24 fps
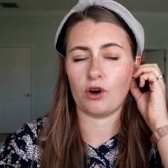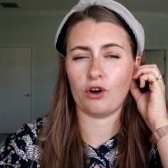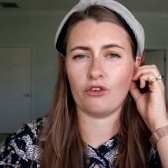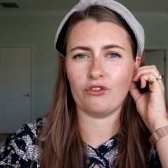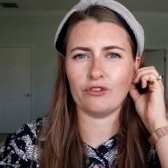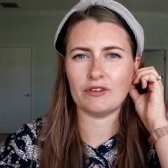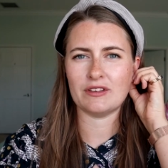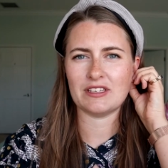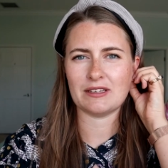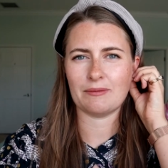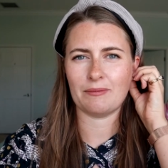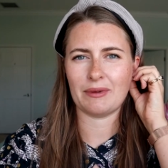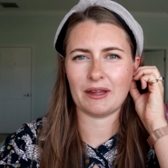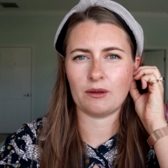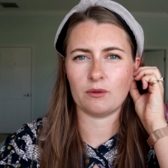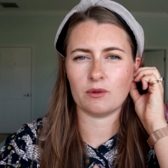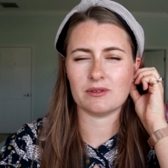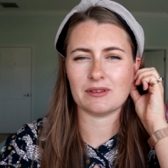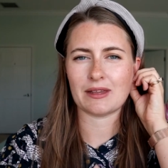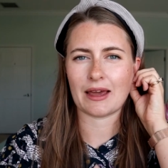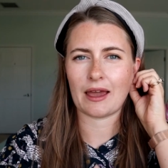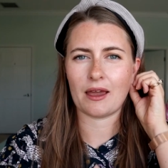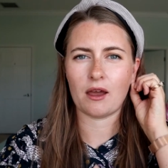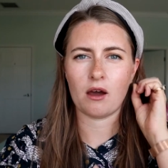Often somebody will
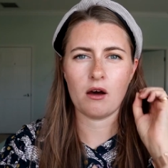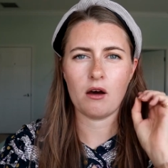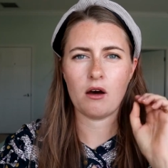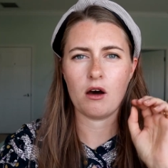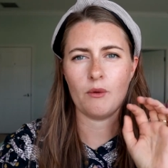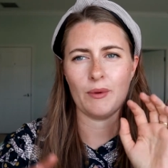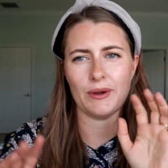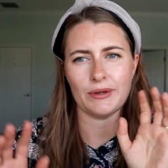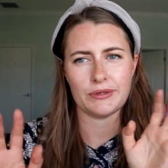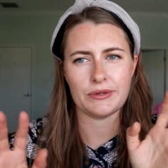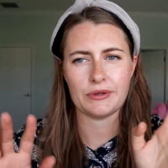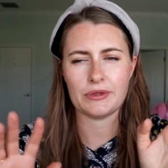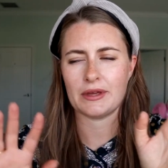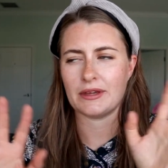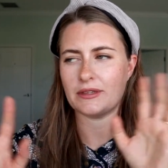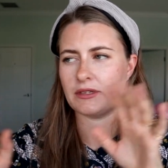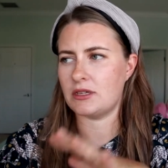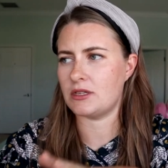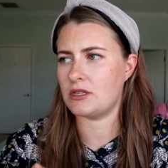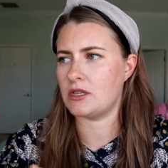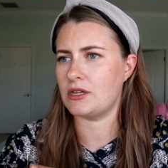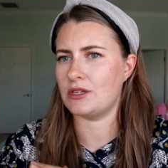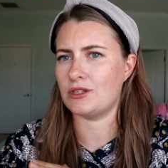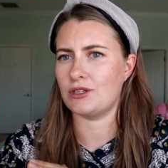say, oh, we do this
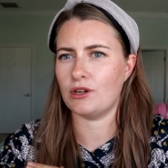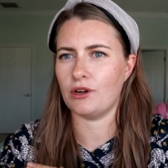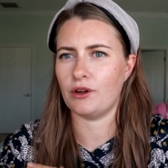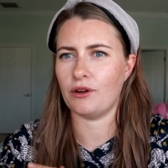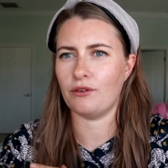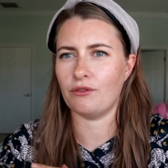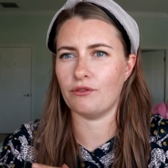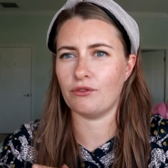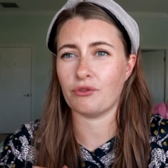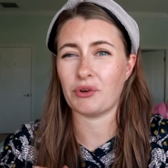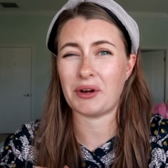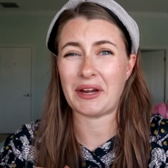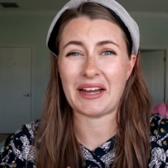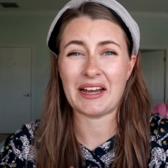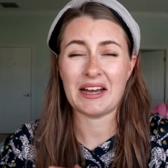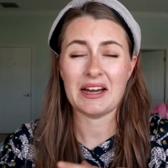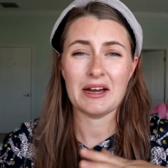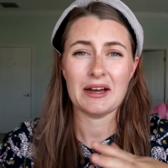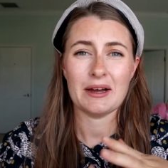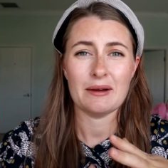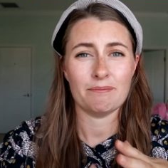that's gluten-free,